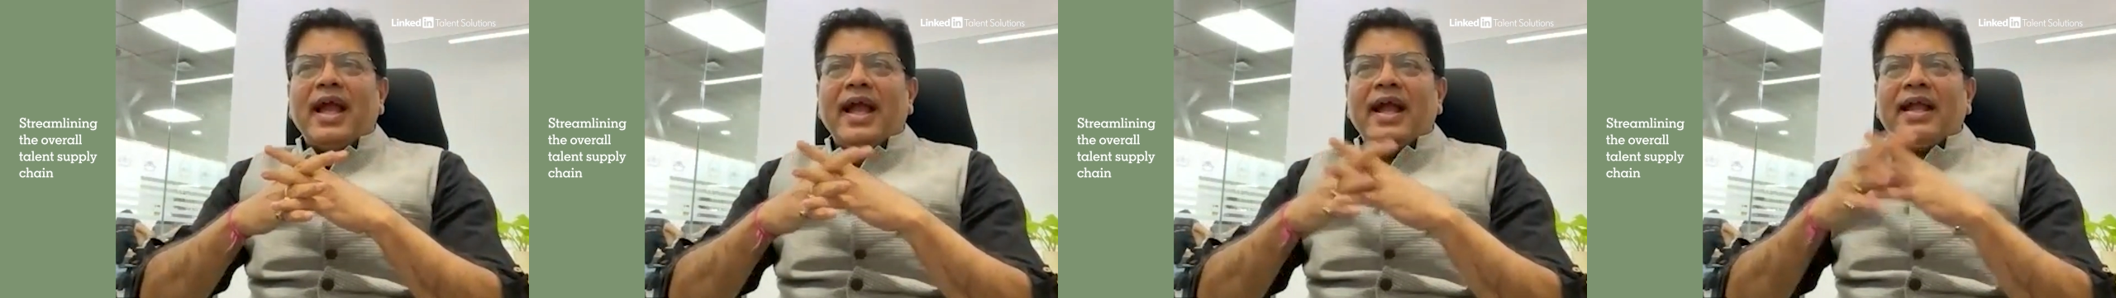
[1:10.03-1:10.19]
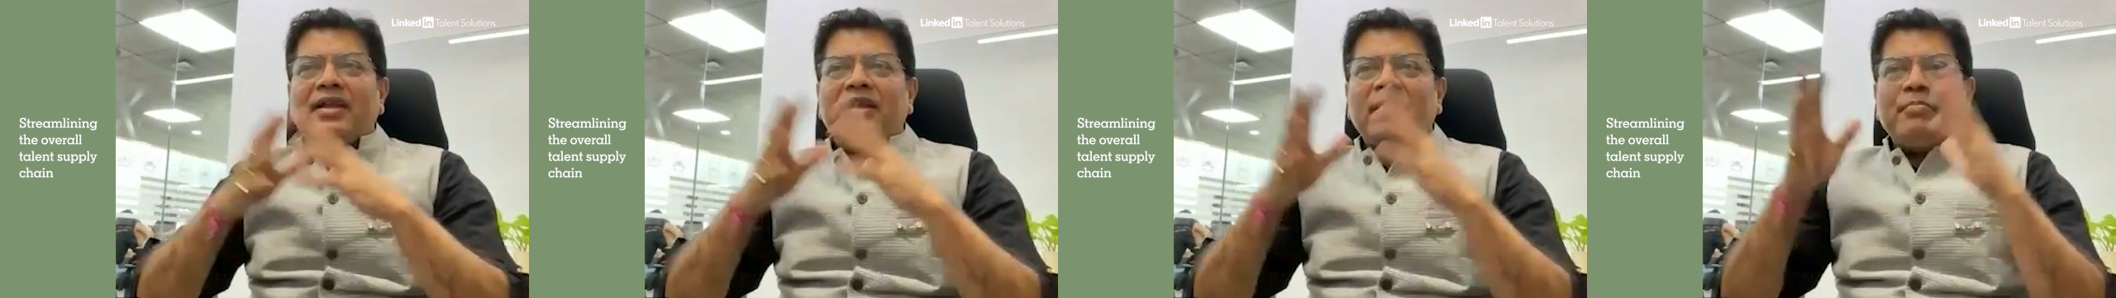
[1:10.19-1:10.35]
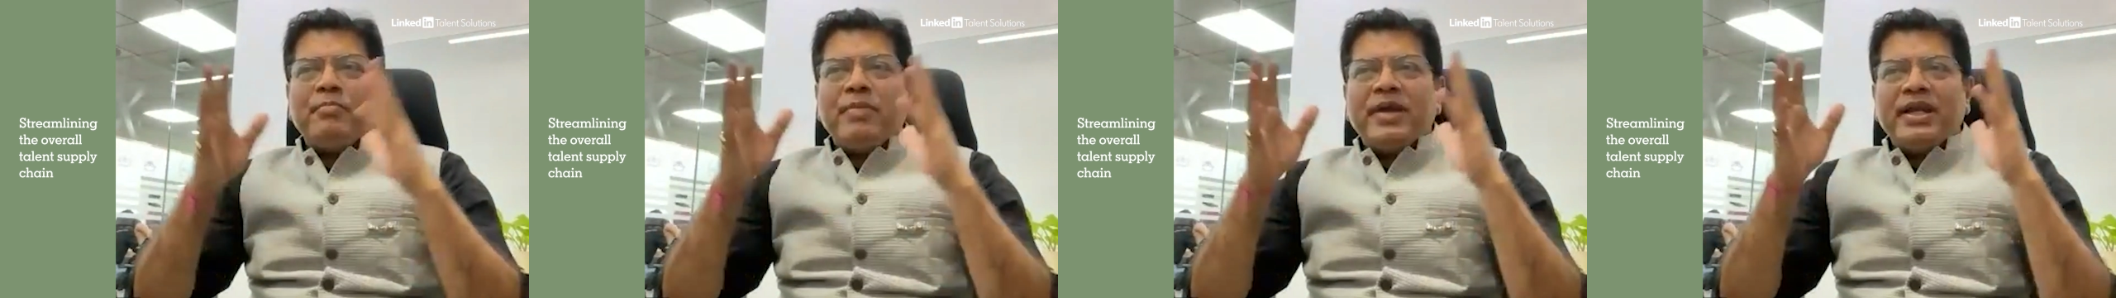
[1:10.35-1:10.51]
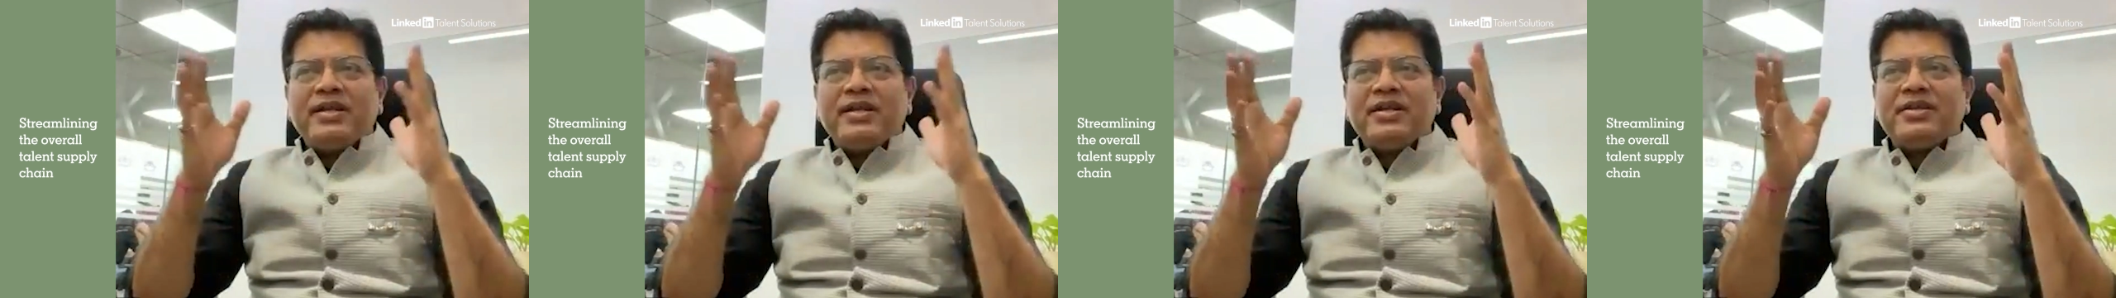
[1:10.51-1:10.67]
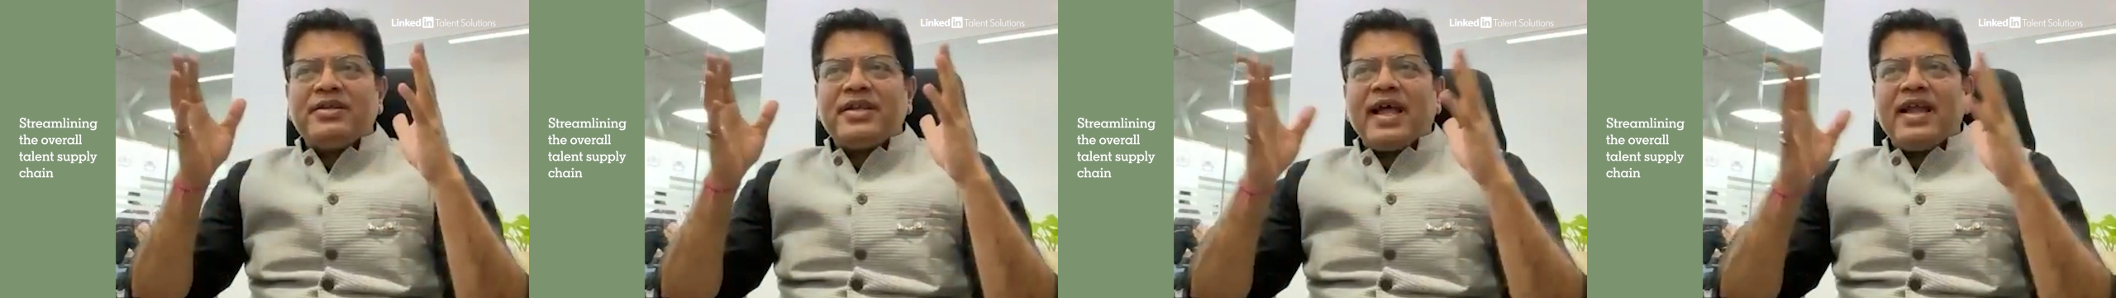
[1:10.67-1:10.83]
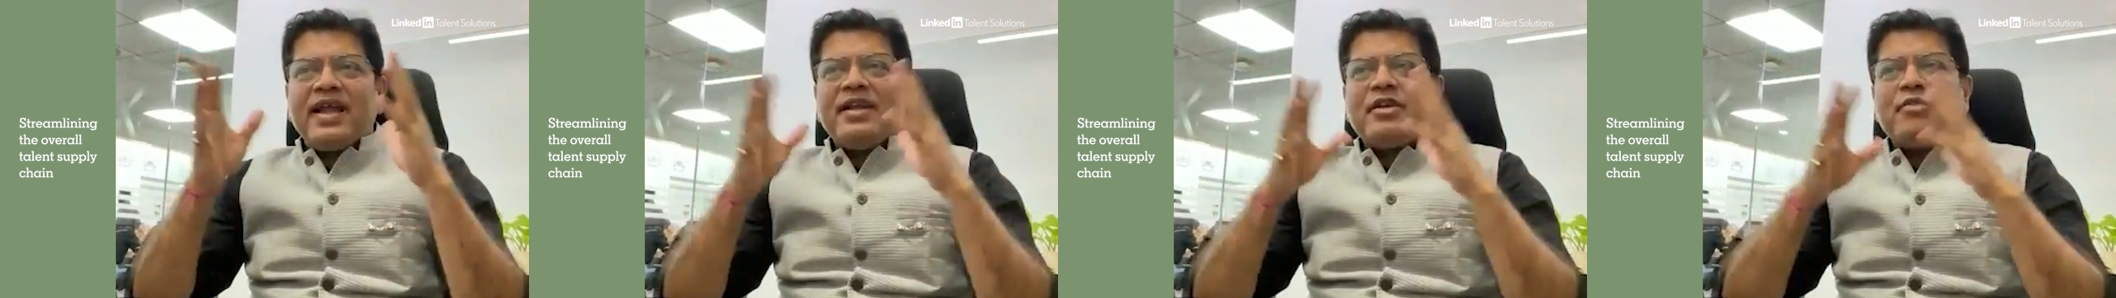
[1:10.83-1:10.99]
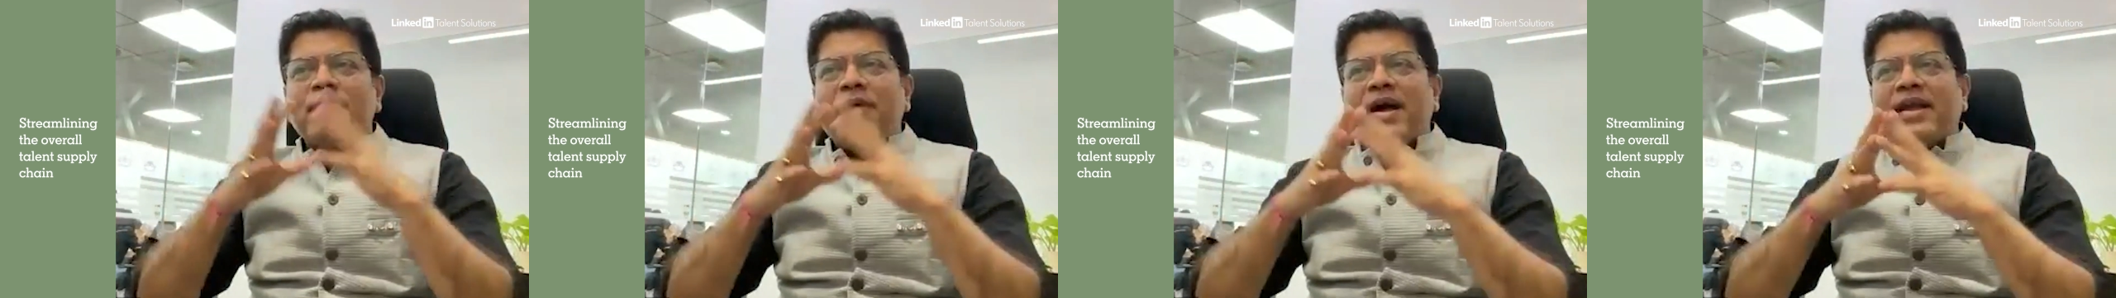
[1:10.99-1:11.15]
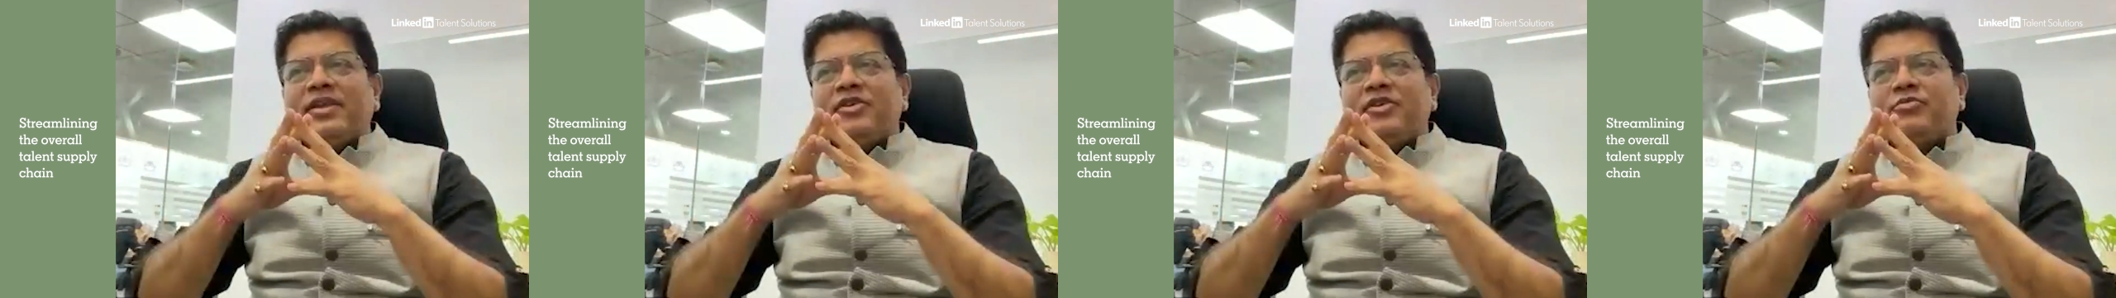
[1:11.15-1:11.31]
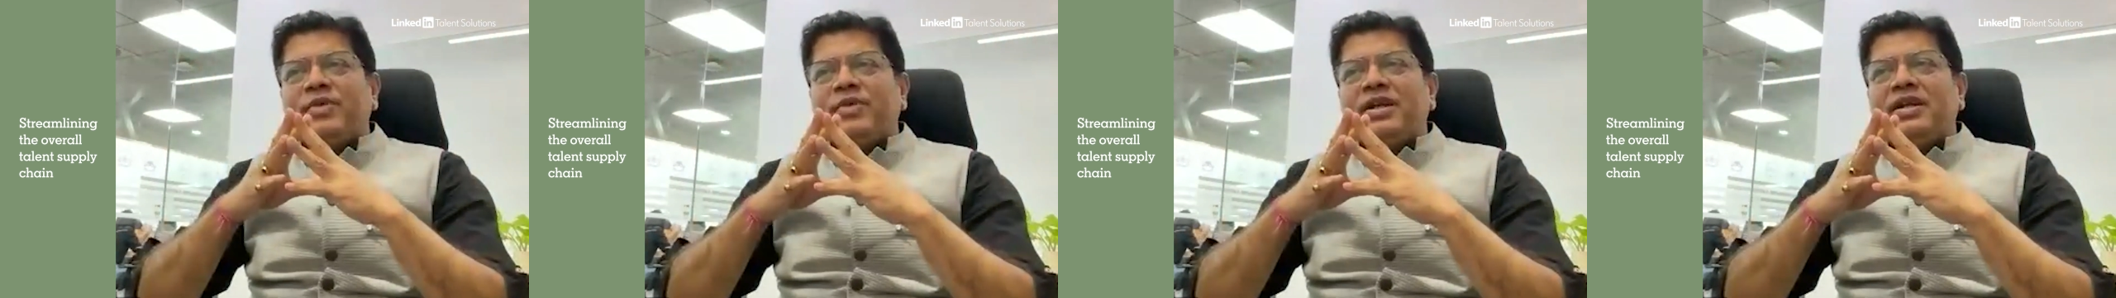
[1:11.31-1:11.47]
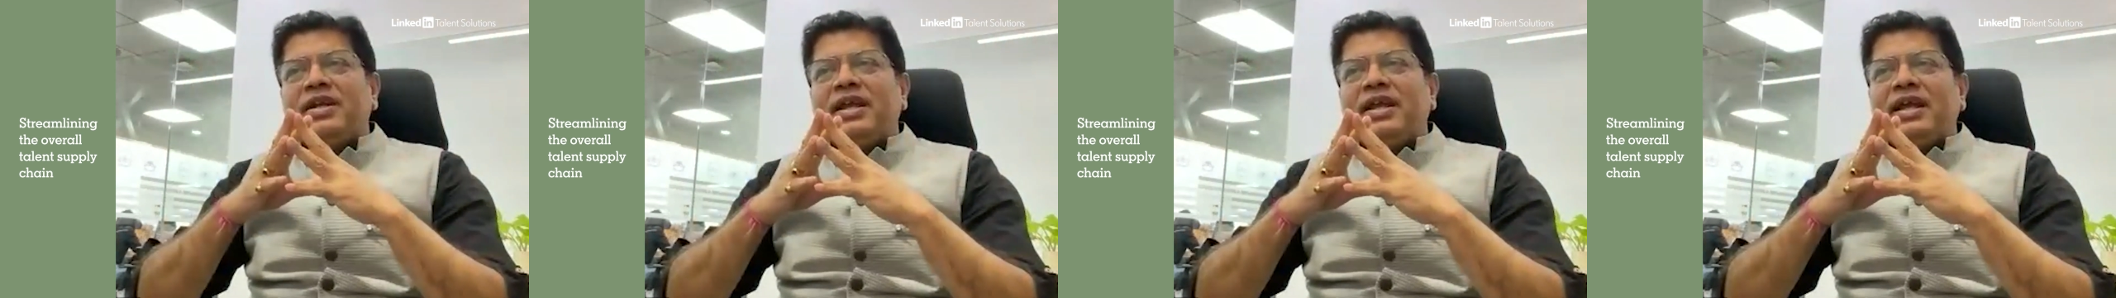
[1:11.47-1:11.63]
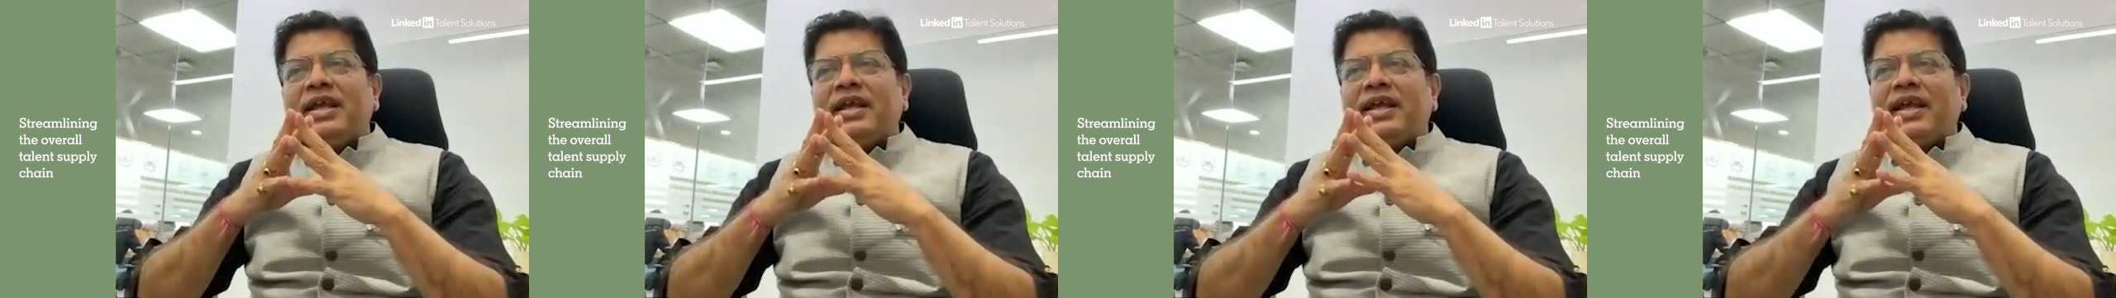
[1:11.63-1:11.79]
And a better talent management